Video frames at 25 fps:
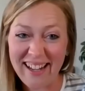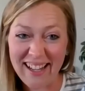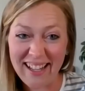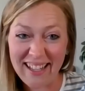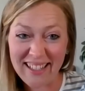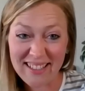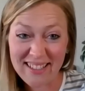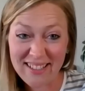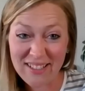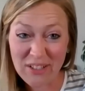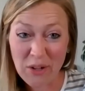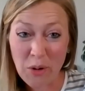
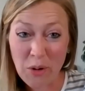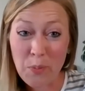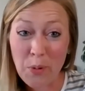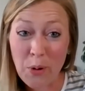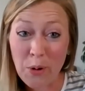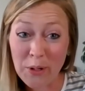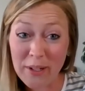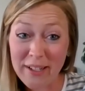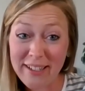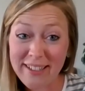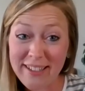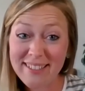So
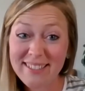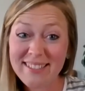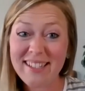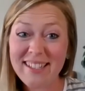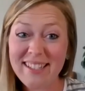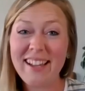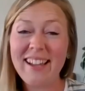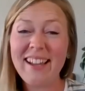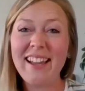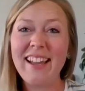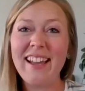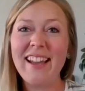boating's
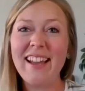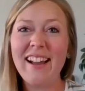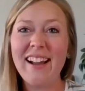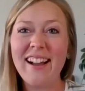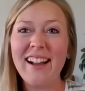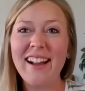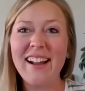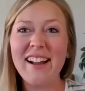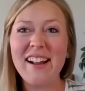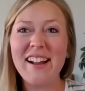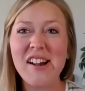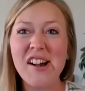
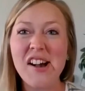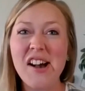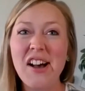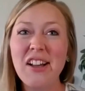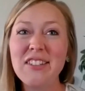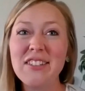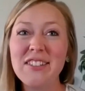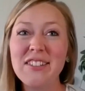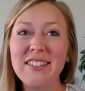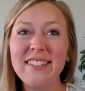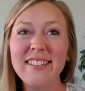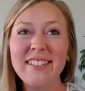
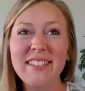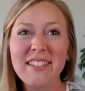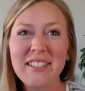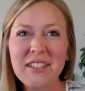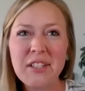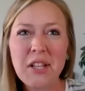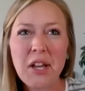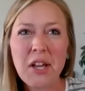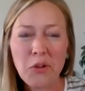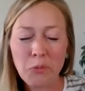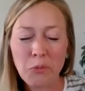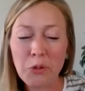a
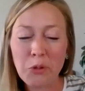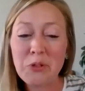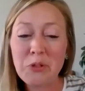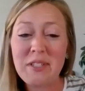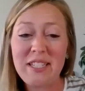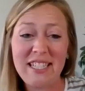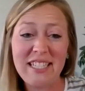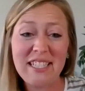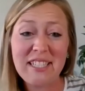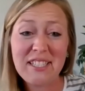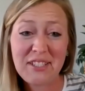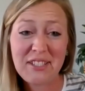
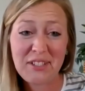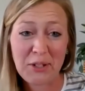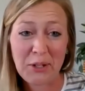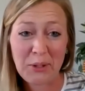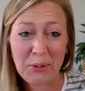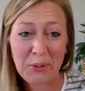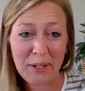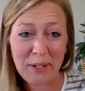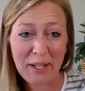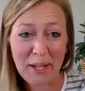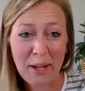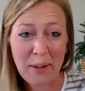routine is good
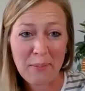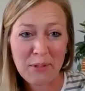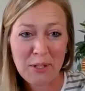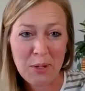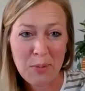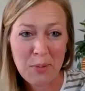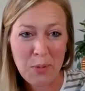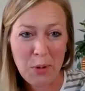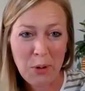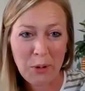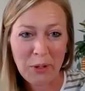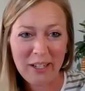when it comes to
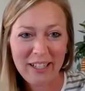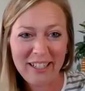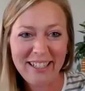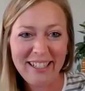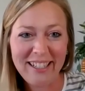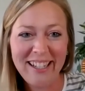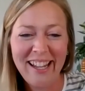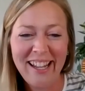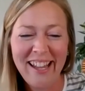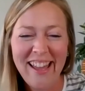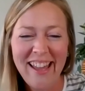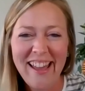
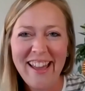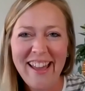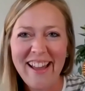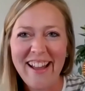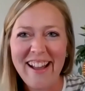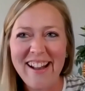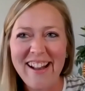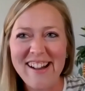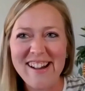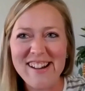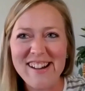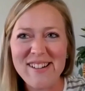boating.
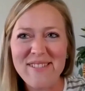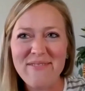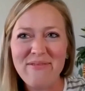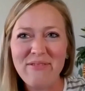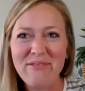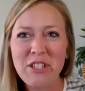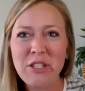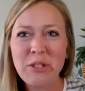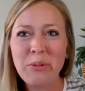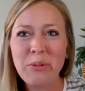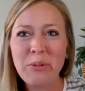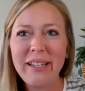
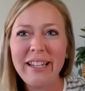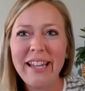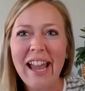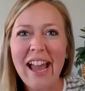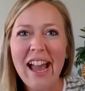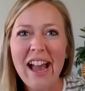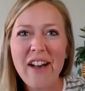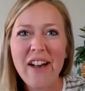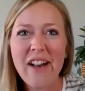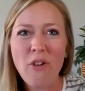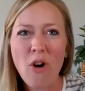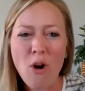So we
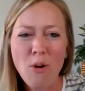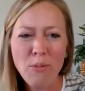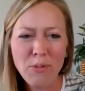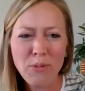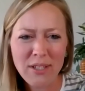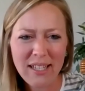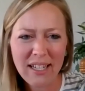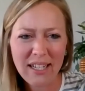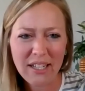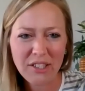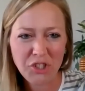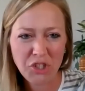have almost
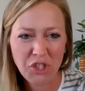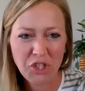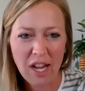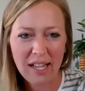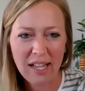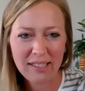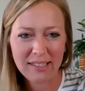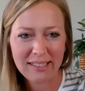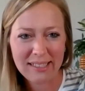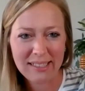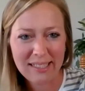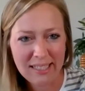like a
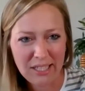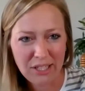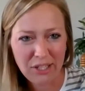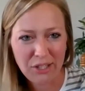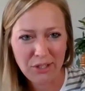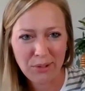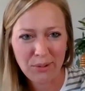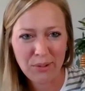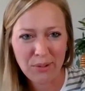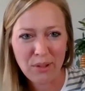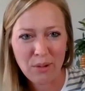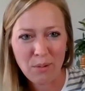checklist to
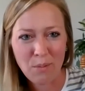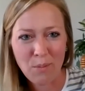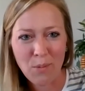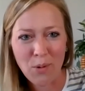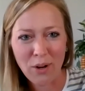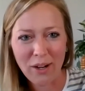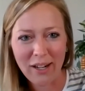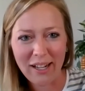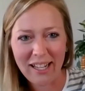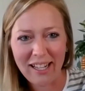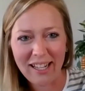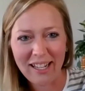do in the
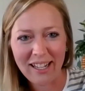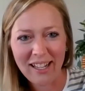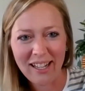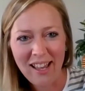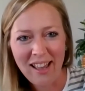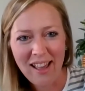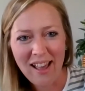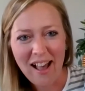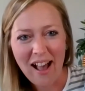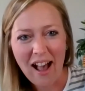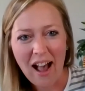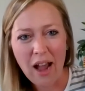morning.
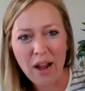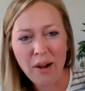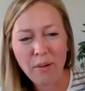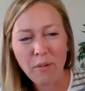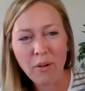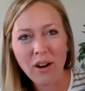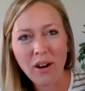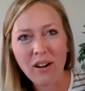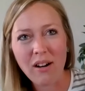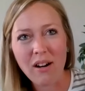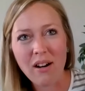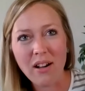I
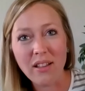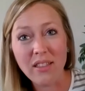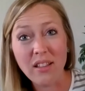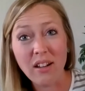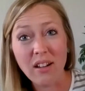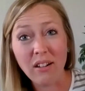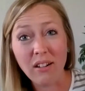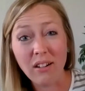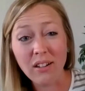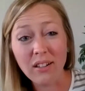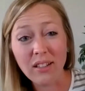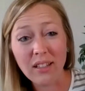work on the
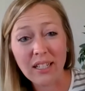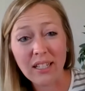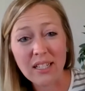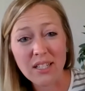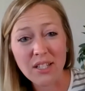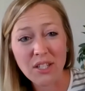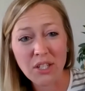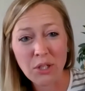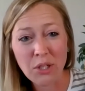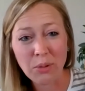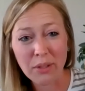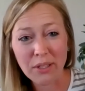
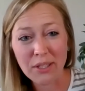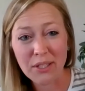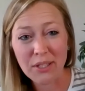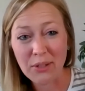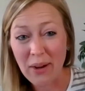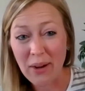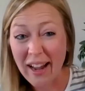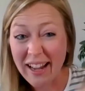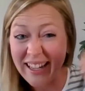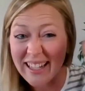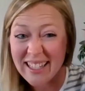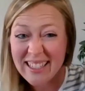earliest tour, so
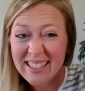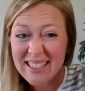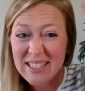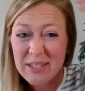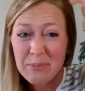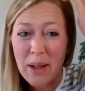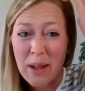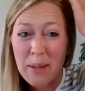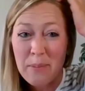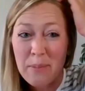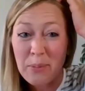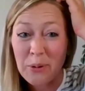I get to
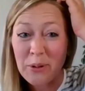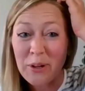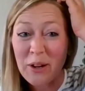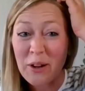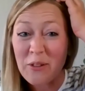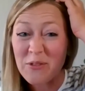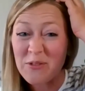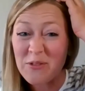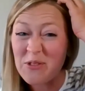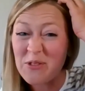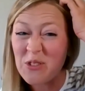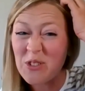my boat at
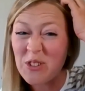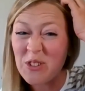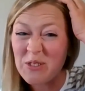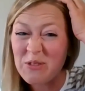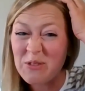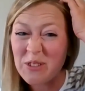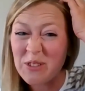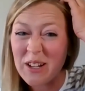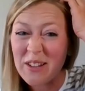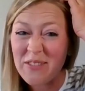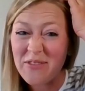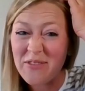
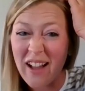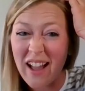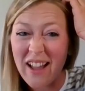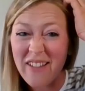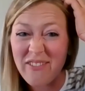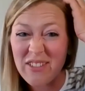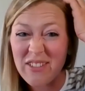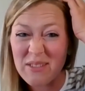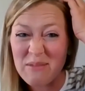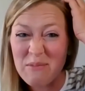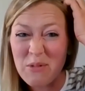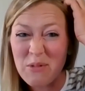4:45
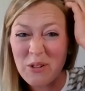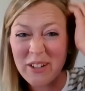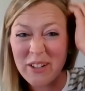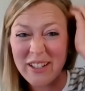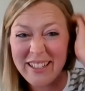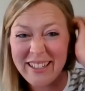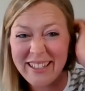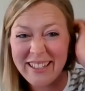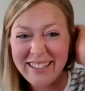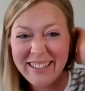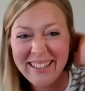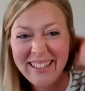in the
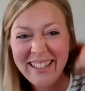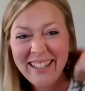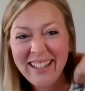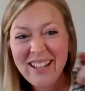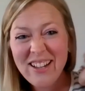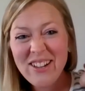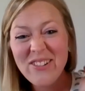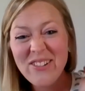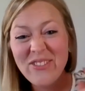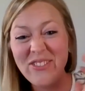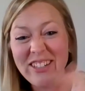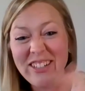morning,
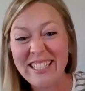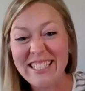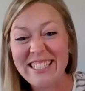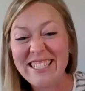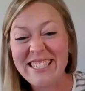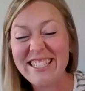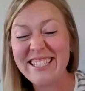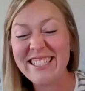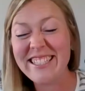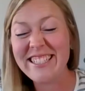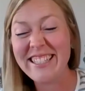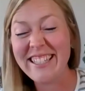which
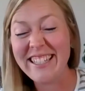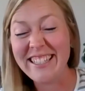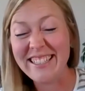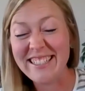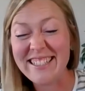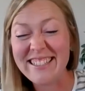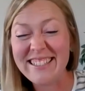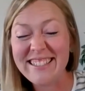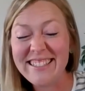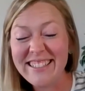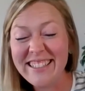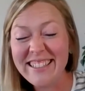
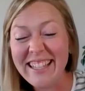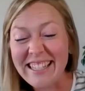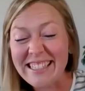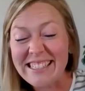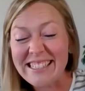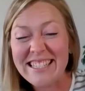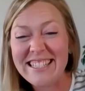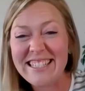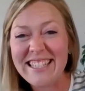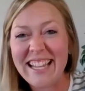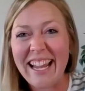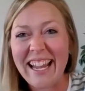is
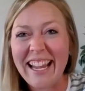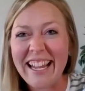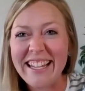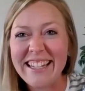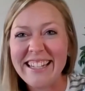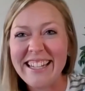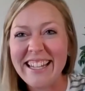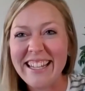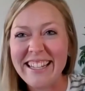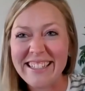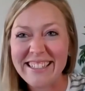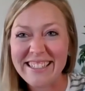insane.
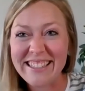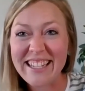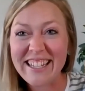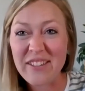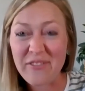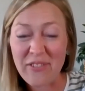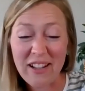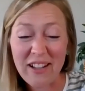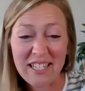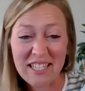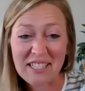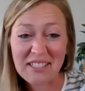And if
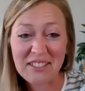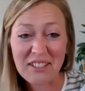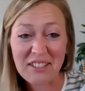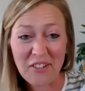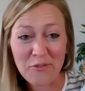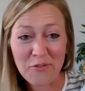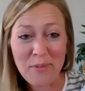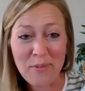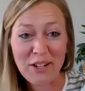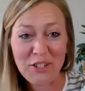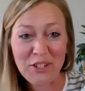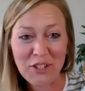I didn't love
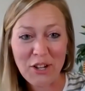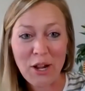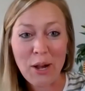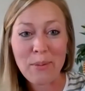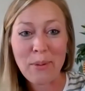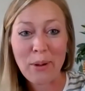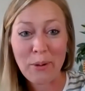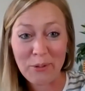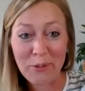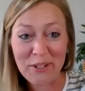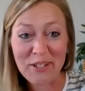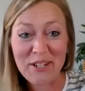my job,
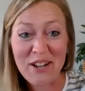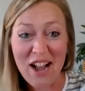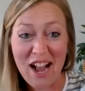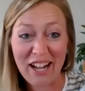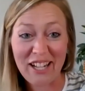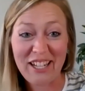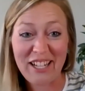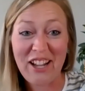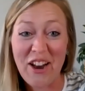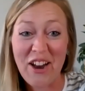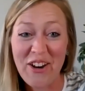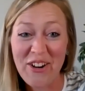I would
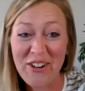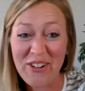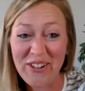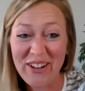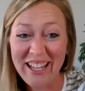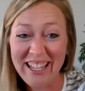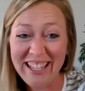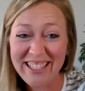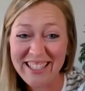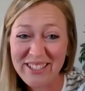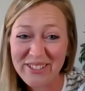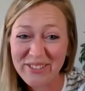not go
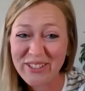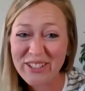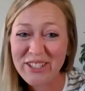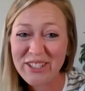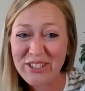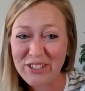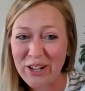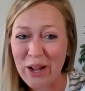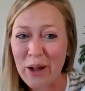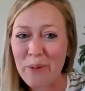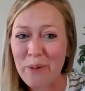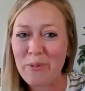into a
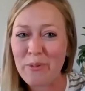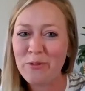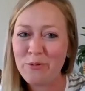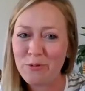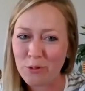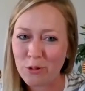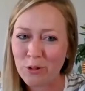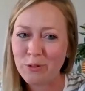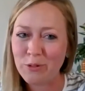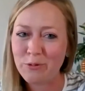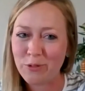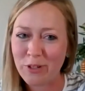job at
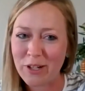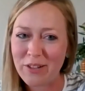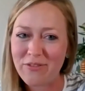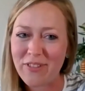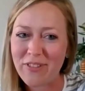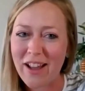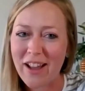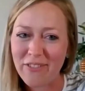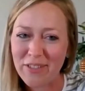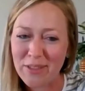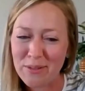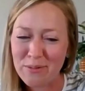
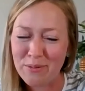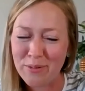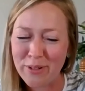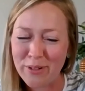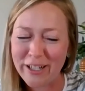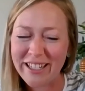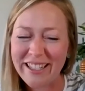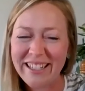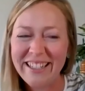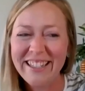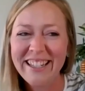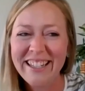4:45 in the
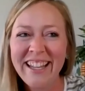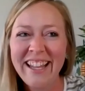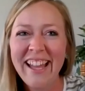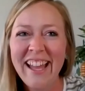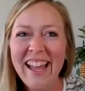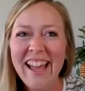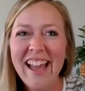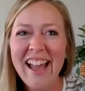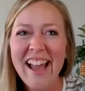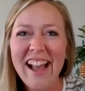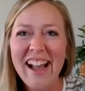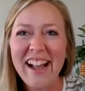morning.
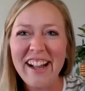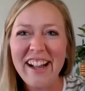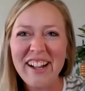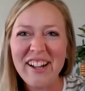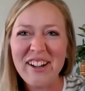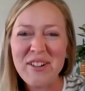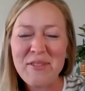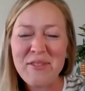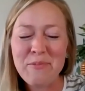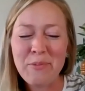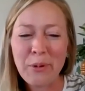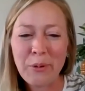
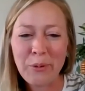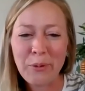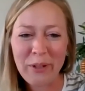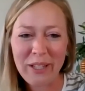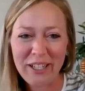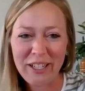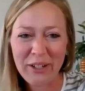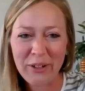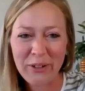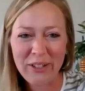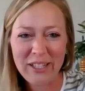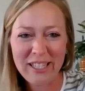But we
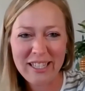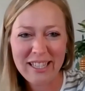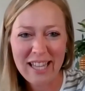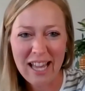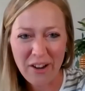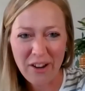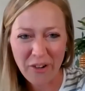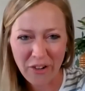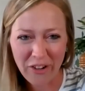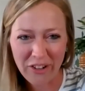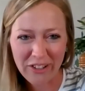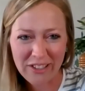go in
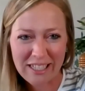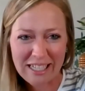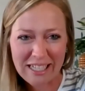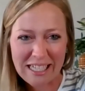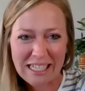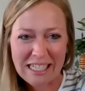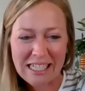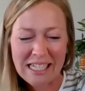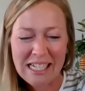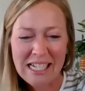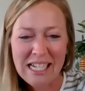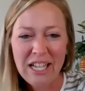that
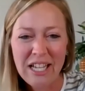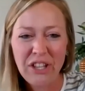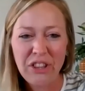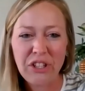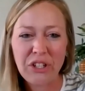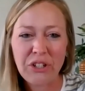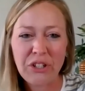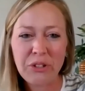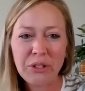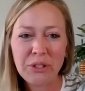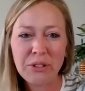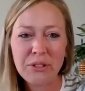early. The
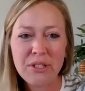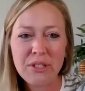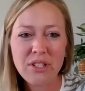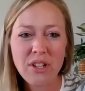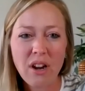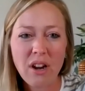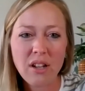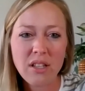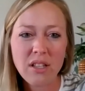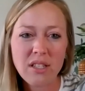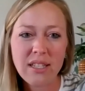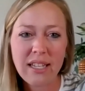crew
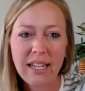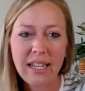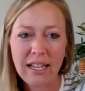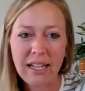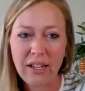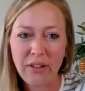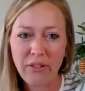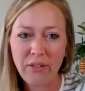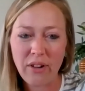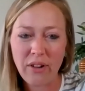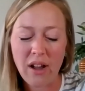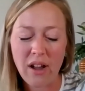starts
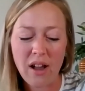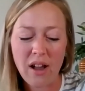getting